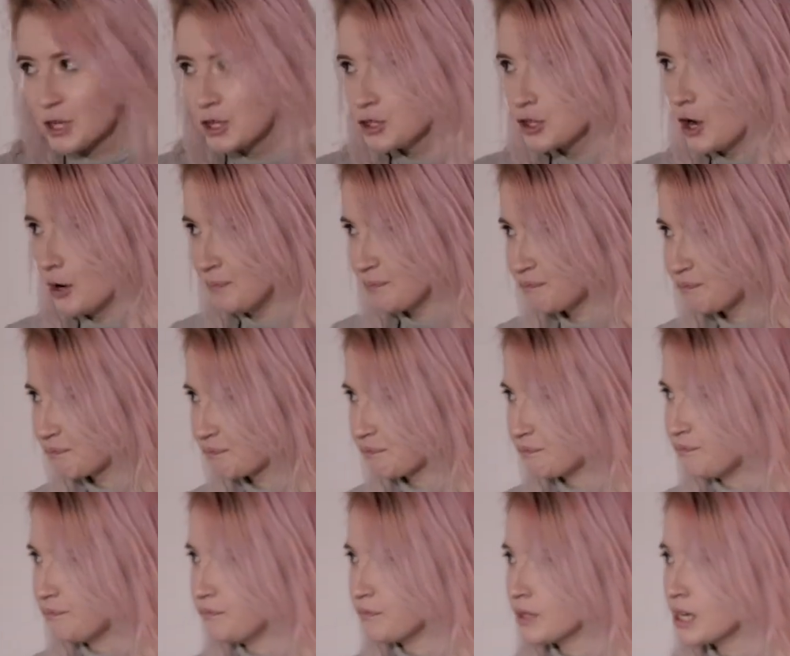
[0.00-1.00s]
So,
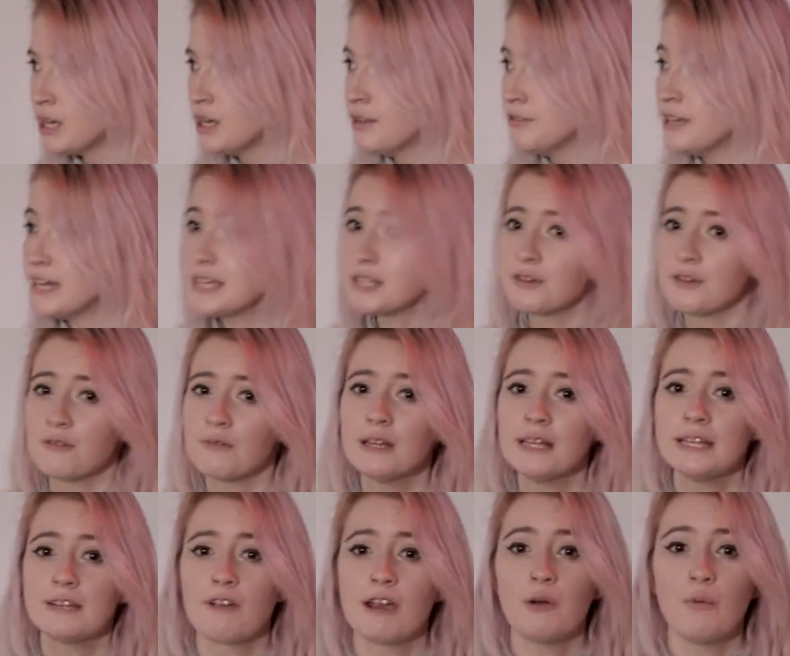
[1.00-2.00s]
these are a
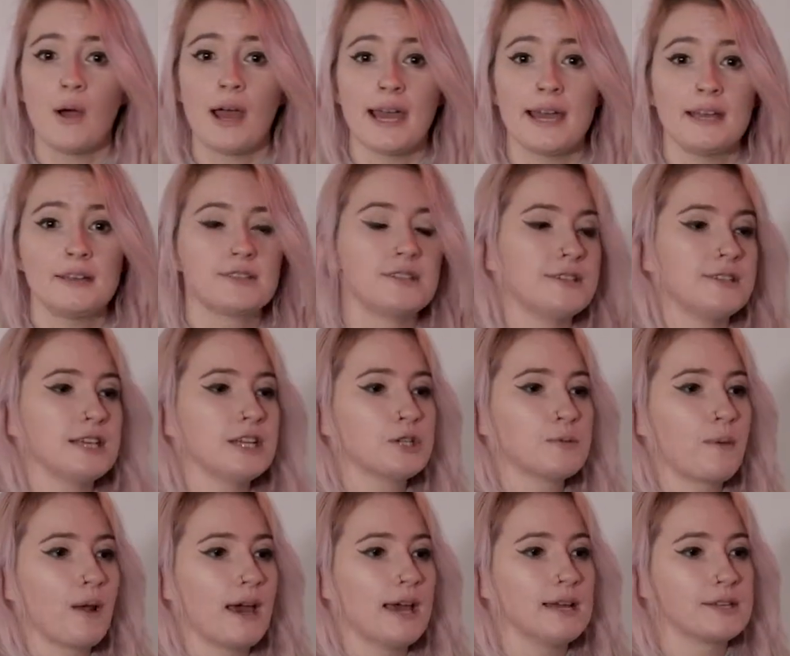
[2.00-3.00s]
really great way to
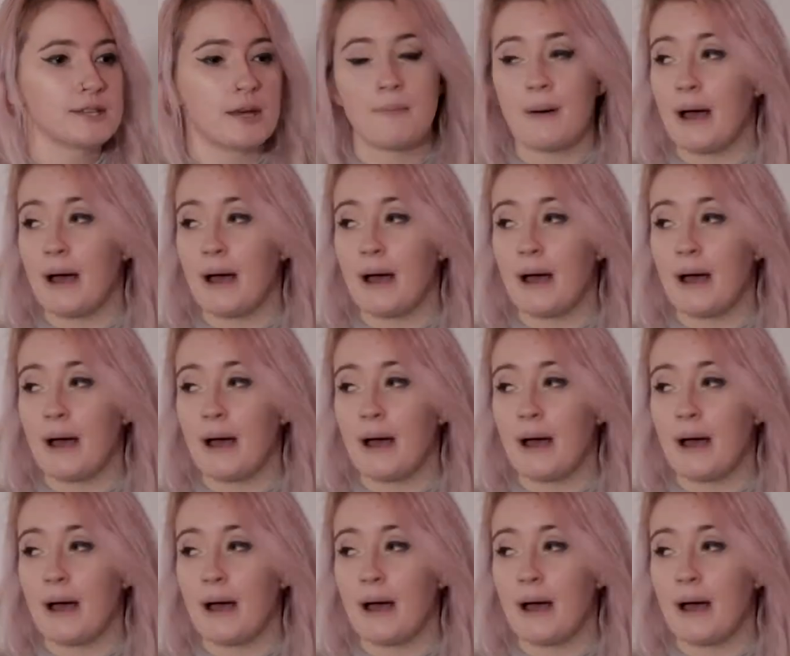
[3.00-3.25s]
teach players